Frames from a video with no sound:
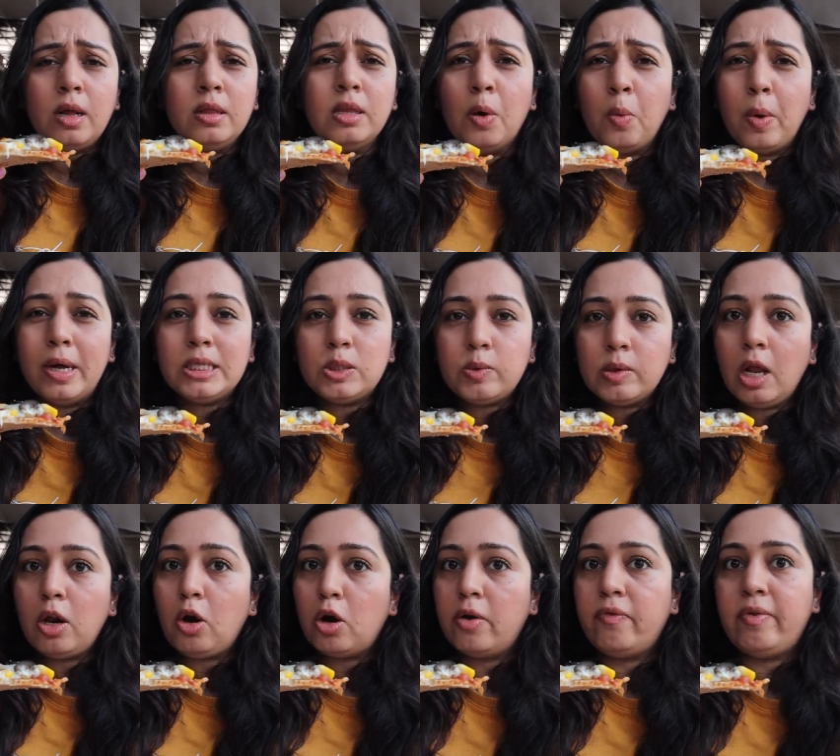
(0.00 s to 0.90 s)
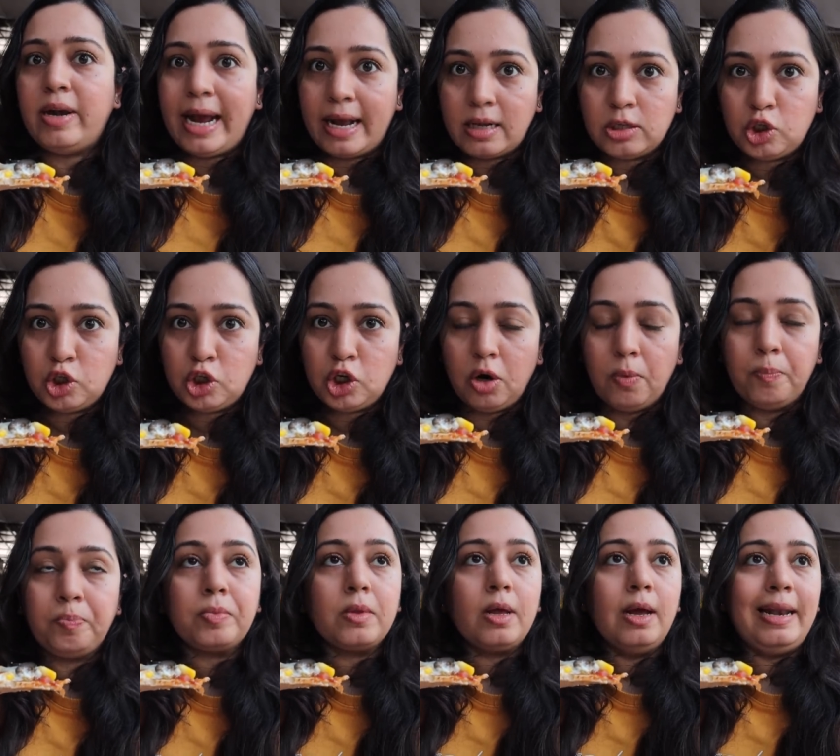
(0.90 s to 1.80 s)
they're ones with a lot of texture.
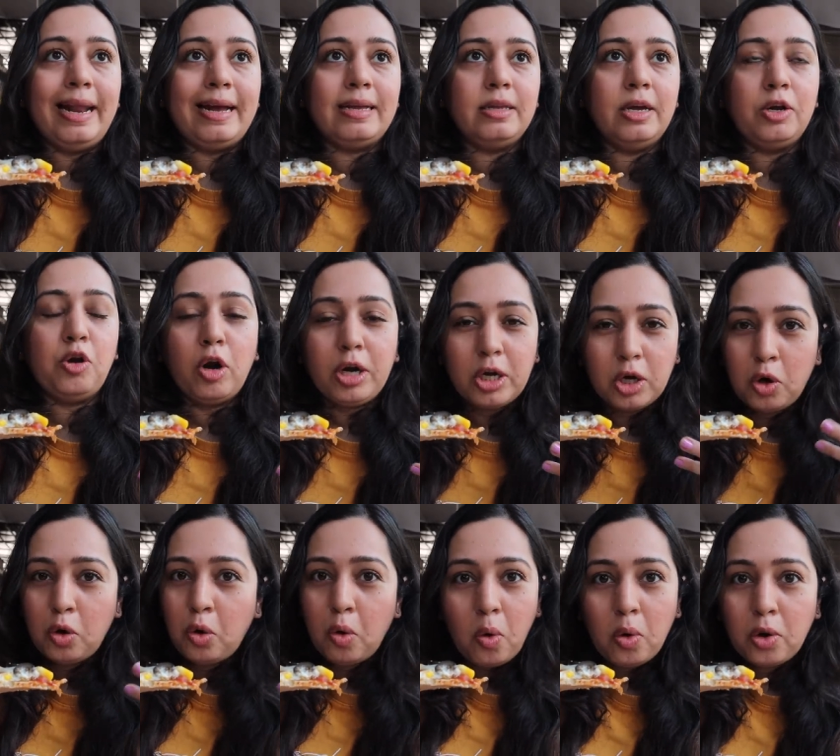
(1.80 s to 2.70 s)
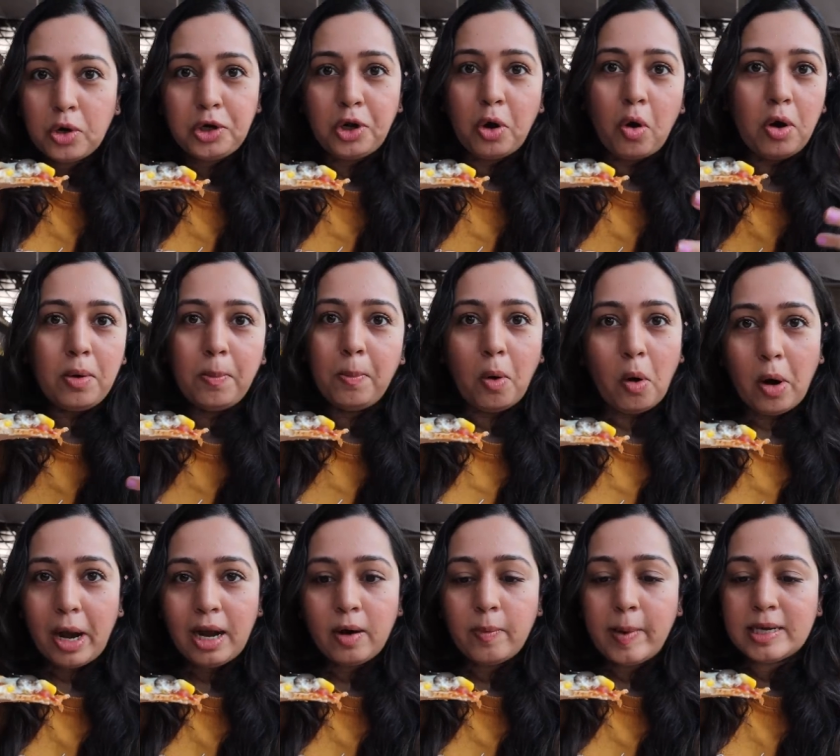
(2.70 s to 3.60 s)
Like, they're not cooked or
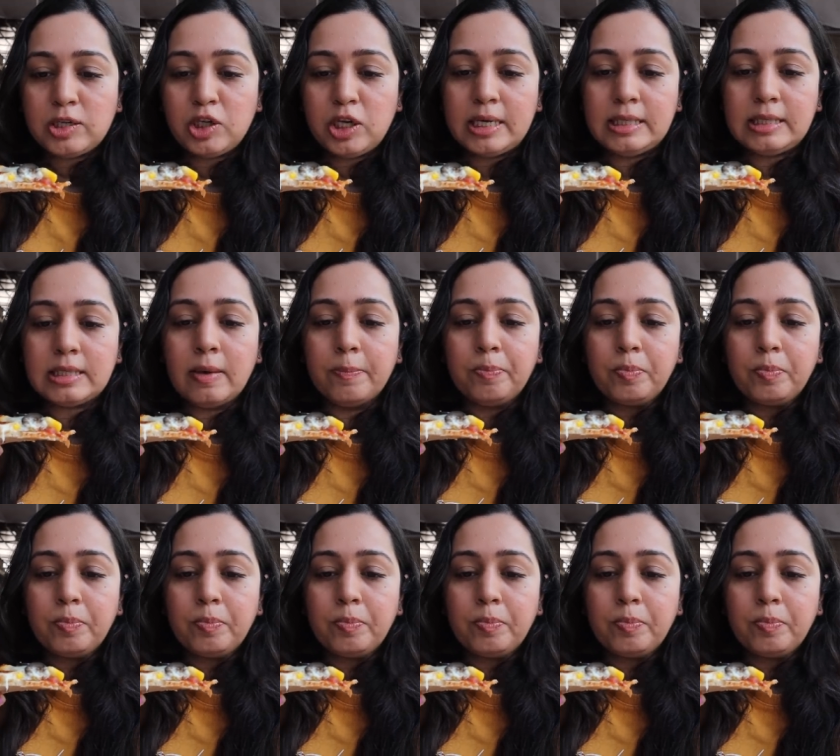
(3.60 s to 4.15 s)
boiled veggies.